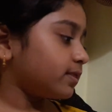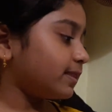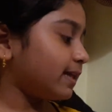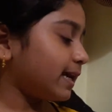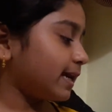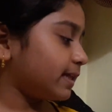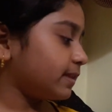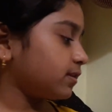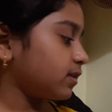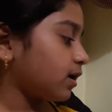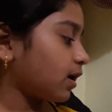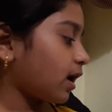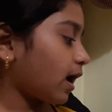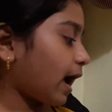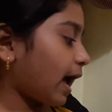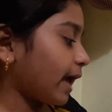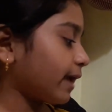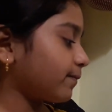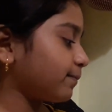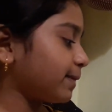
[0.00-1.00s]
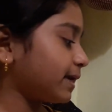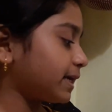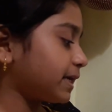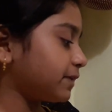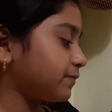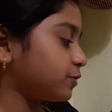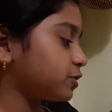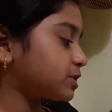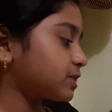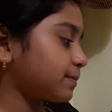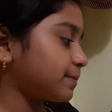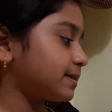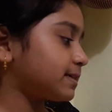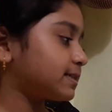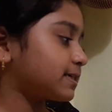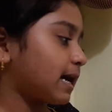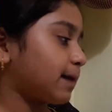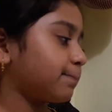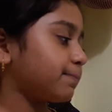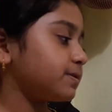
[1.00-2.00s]
Then I may give you some
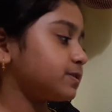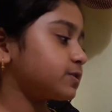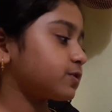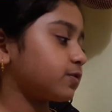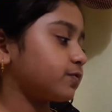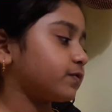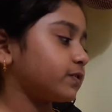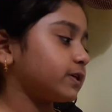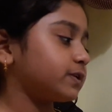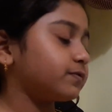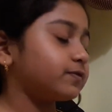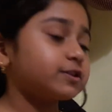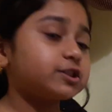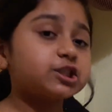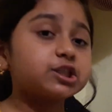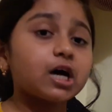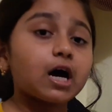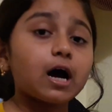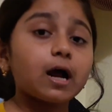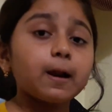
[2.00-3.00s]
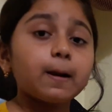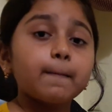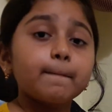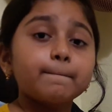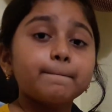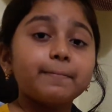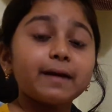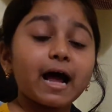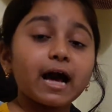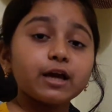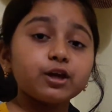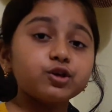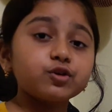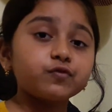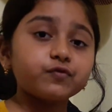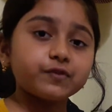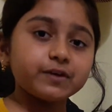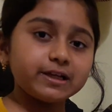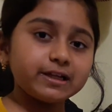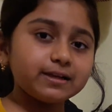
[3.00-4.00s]
examples of it, which are
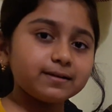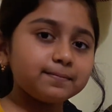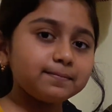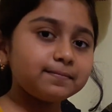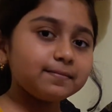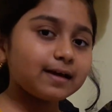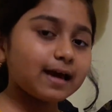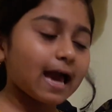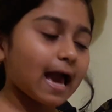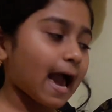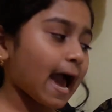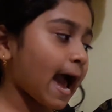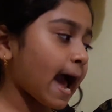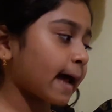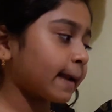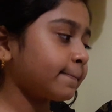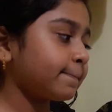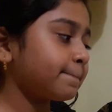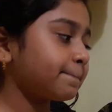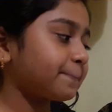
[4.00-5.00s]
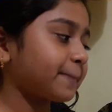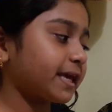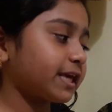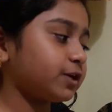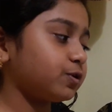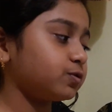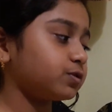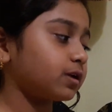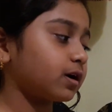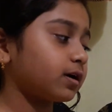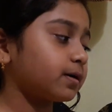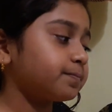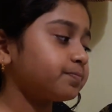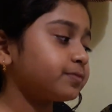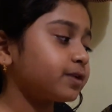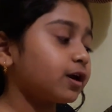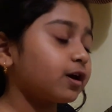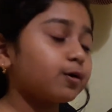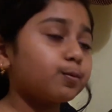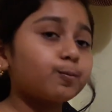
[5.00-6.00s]
bryophyllum and biguna.
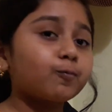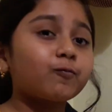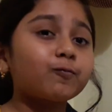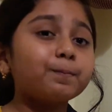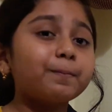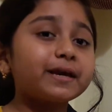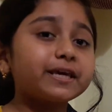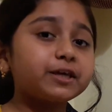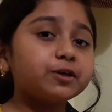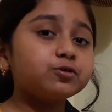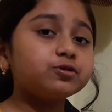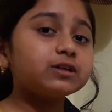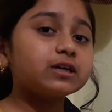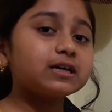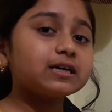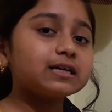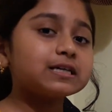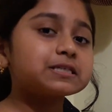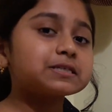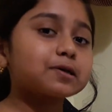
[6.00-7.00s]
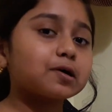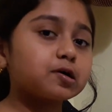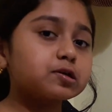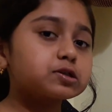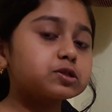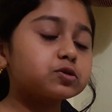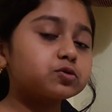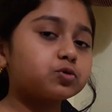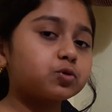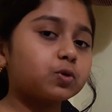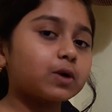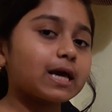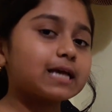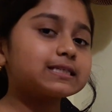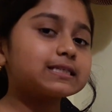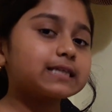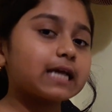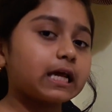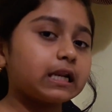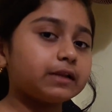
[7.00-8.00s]
Biguna is also known
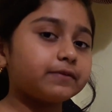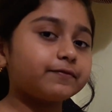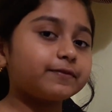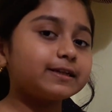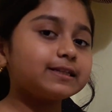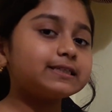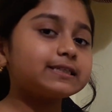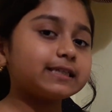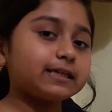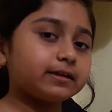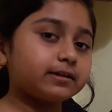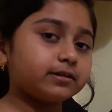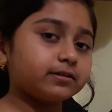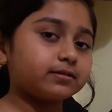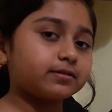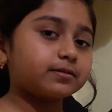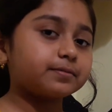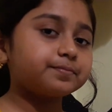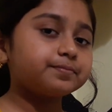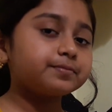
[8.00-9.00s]
as elephant ear.